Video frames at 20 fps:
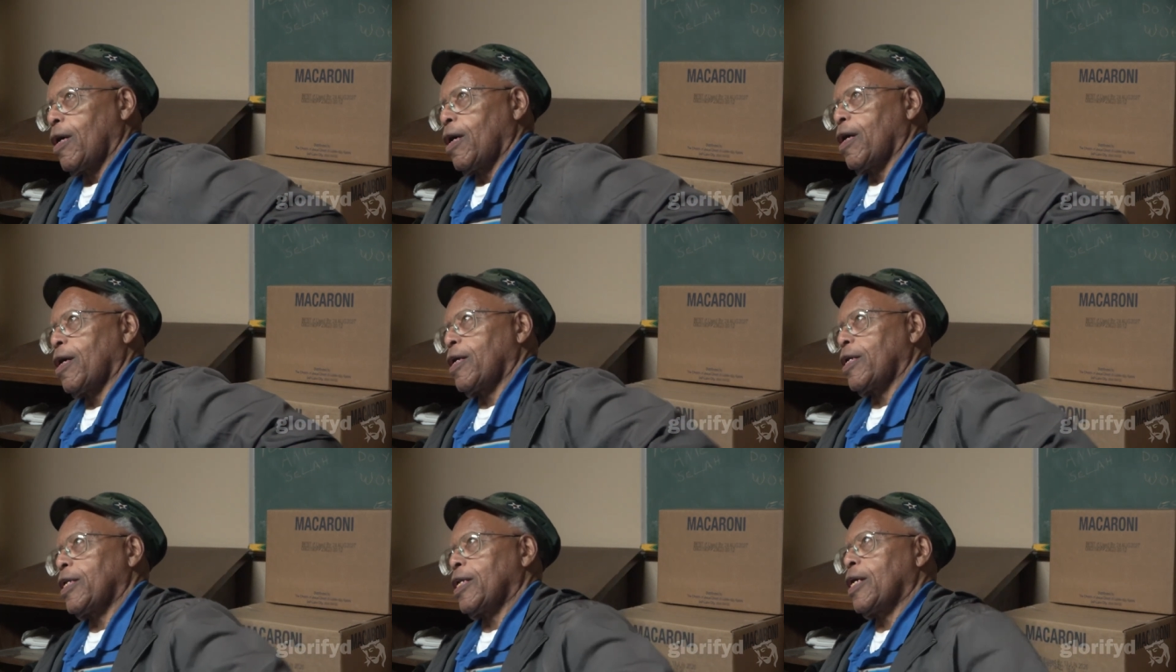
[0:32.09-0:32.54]

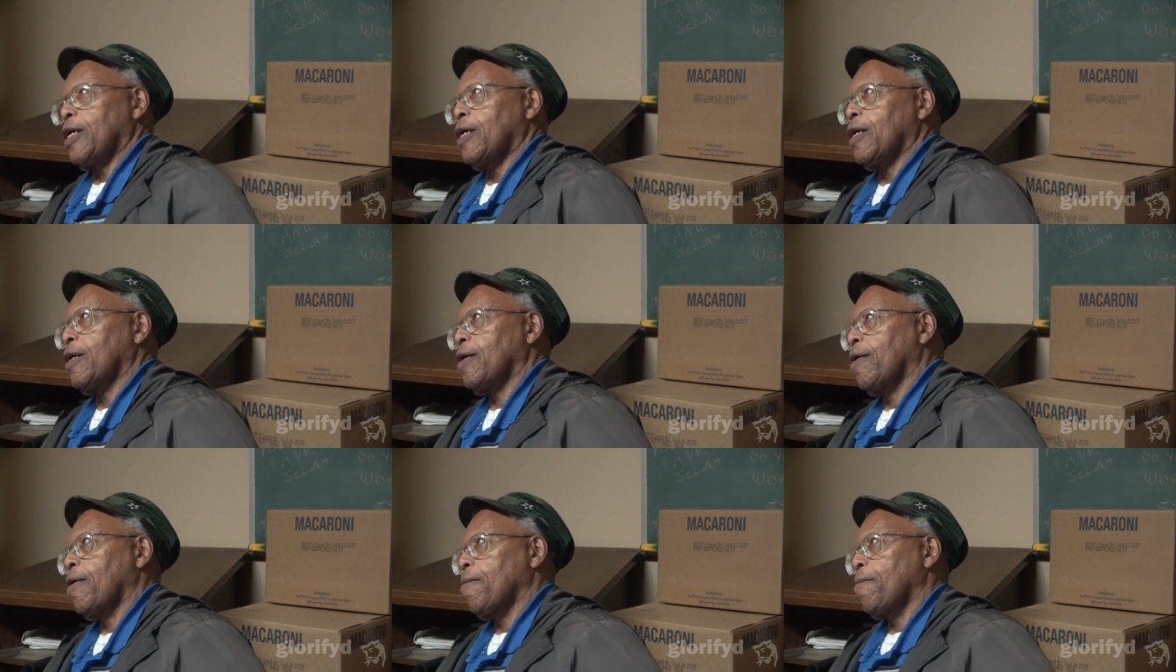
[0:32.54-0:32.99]

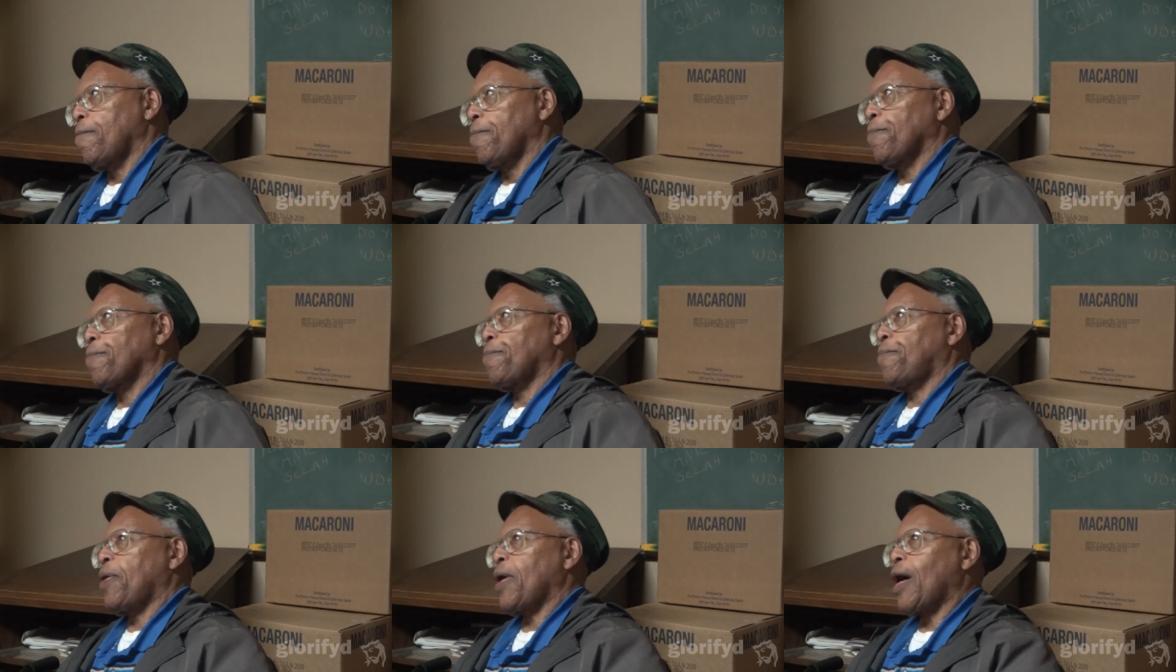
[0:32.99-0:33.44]

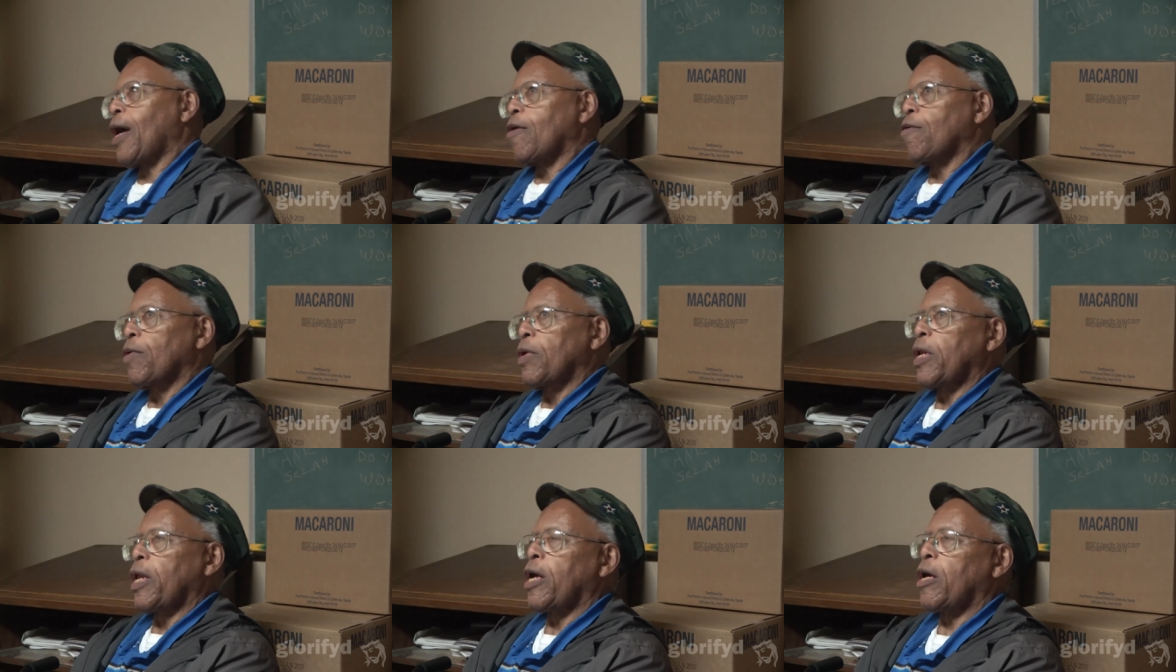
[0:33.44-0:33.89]

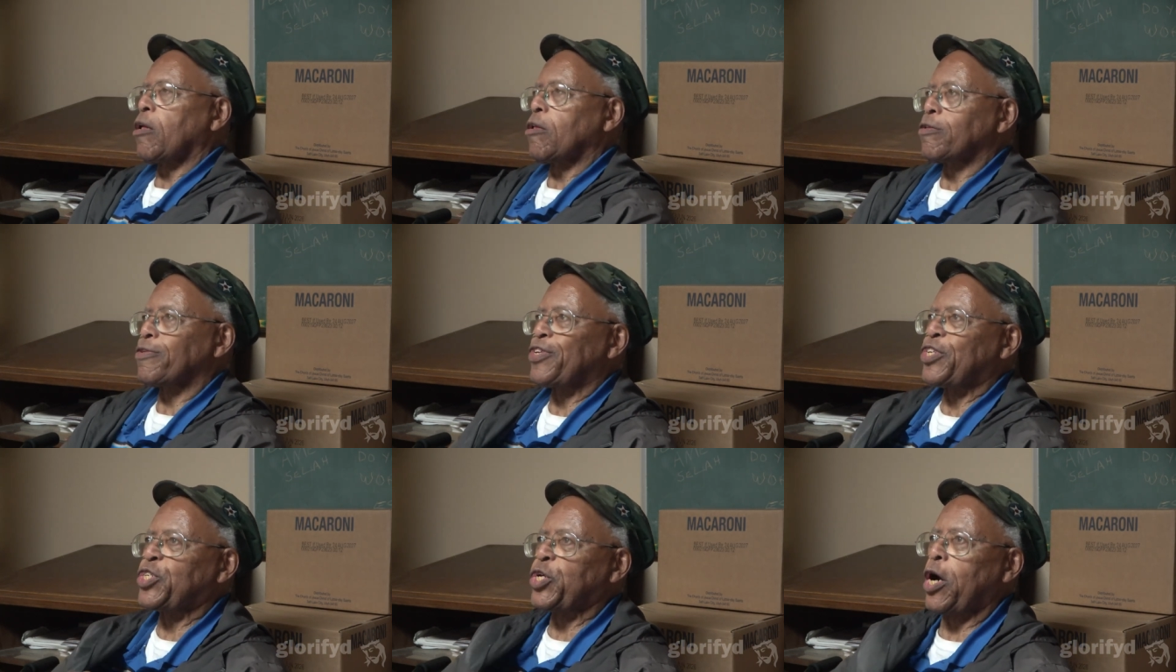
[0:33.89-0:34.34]

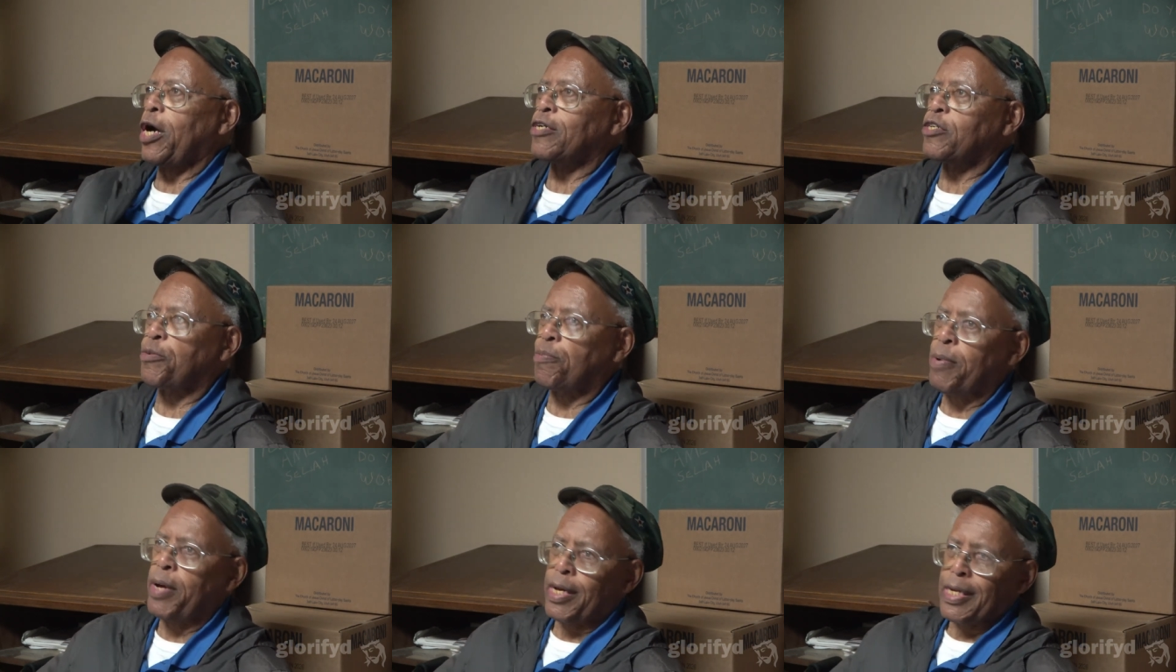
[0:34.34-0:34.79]
unparalleled
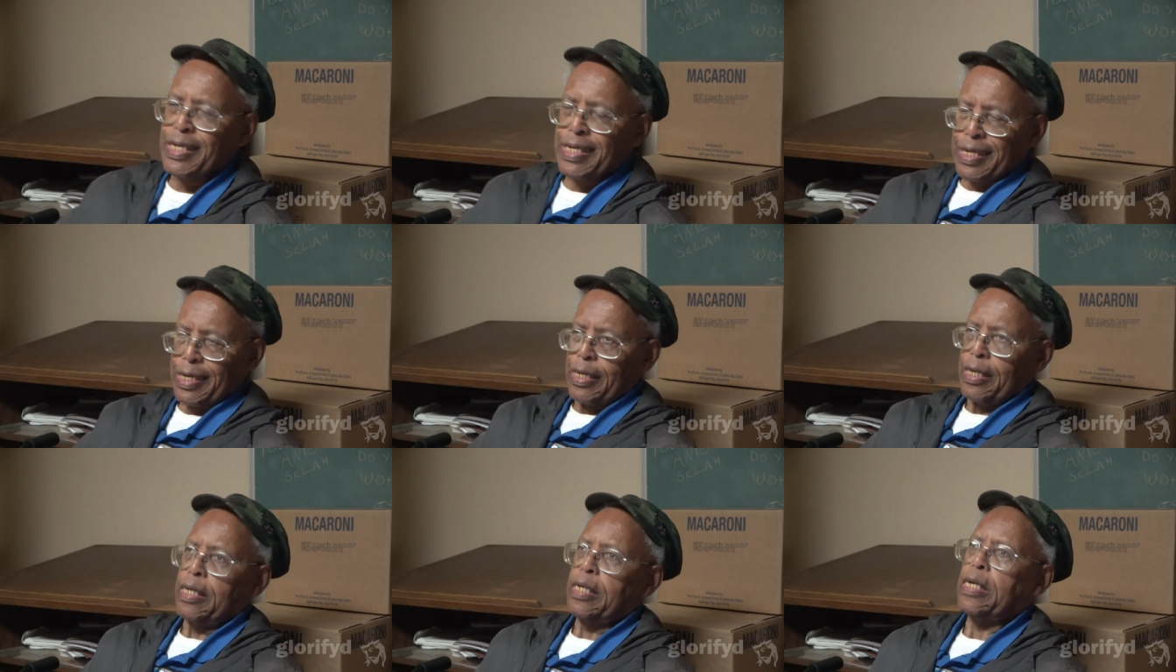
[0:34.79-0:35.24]
judgment